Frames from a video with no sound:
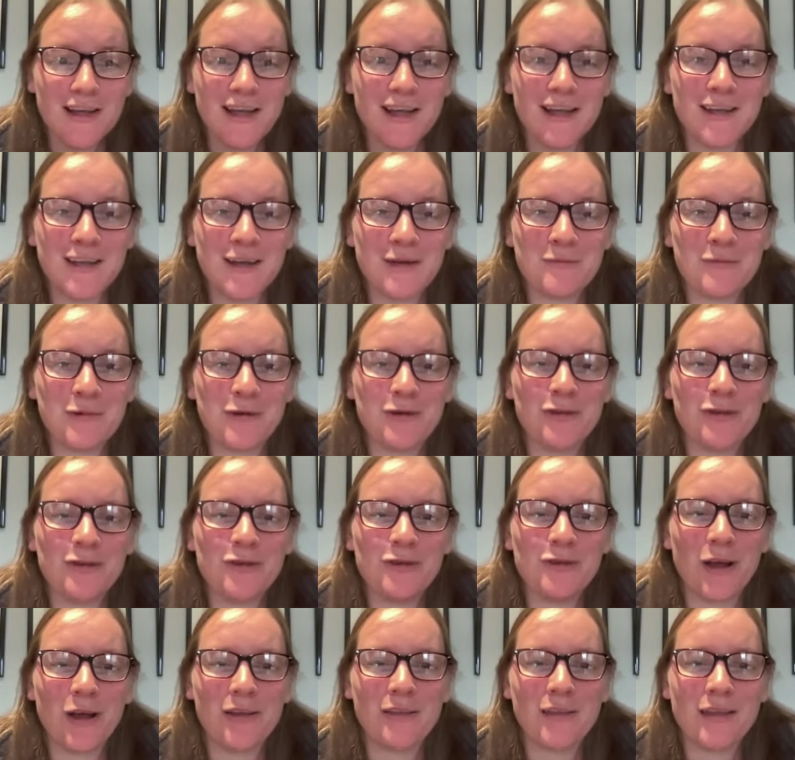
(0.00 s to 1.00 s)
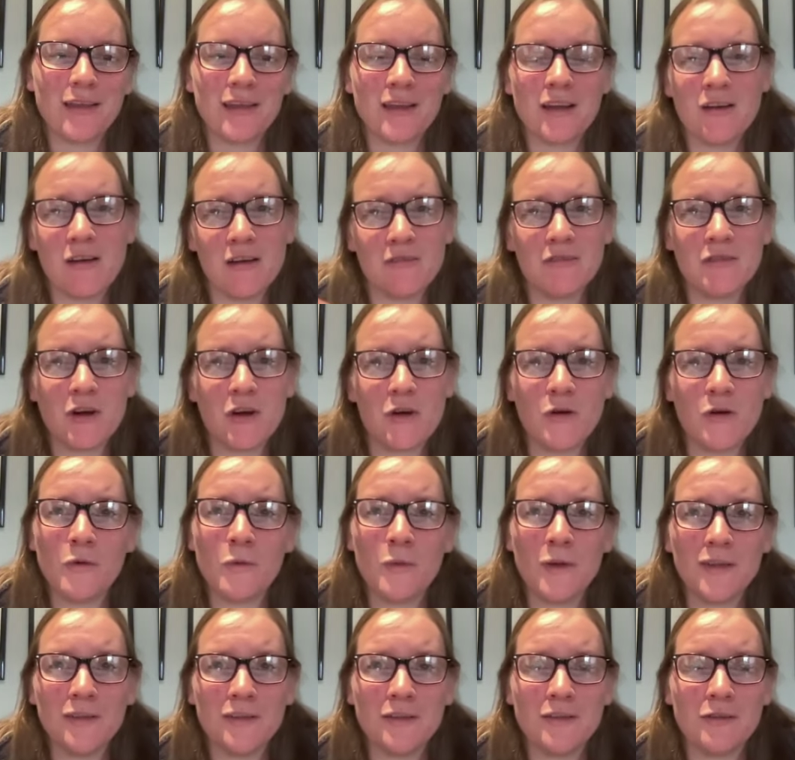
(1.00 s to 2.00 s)
And number two, I think, oh, I've got a whole
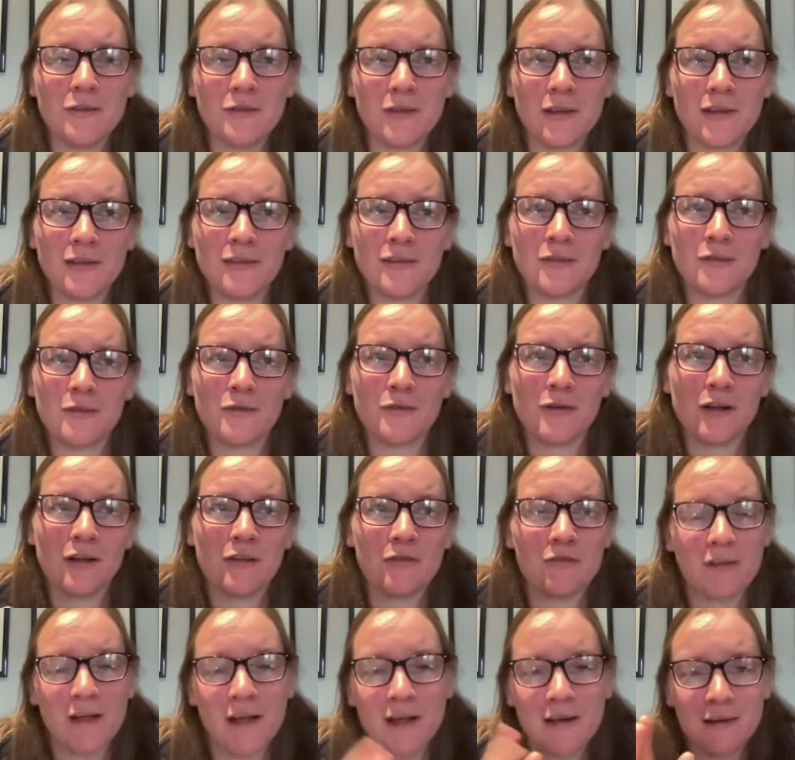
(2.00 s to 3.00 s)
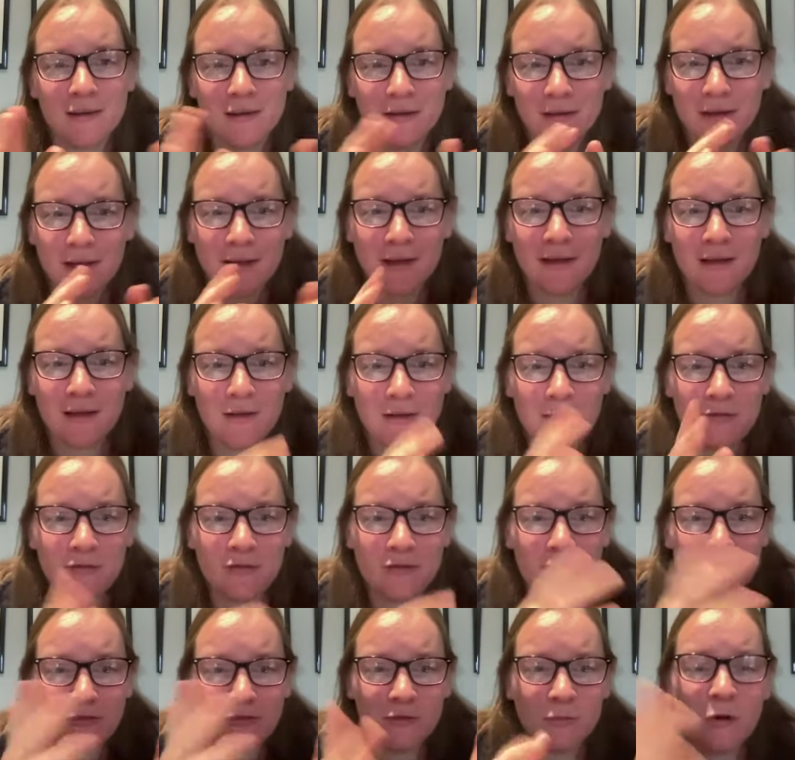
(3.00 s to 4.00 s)
week to do this. So I'll fan it, like I'll
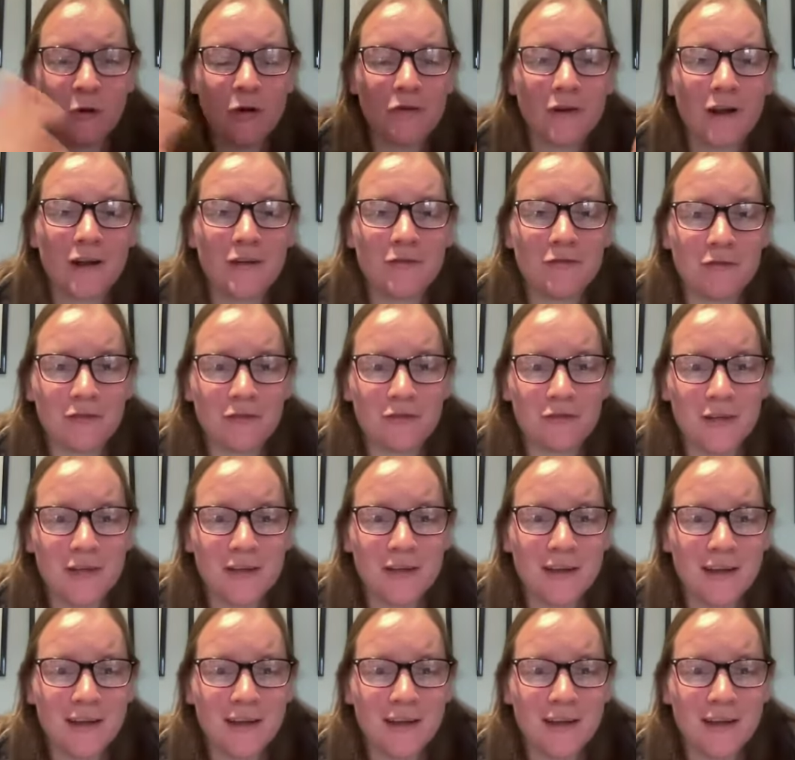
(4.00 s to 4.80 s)
just swan around for 3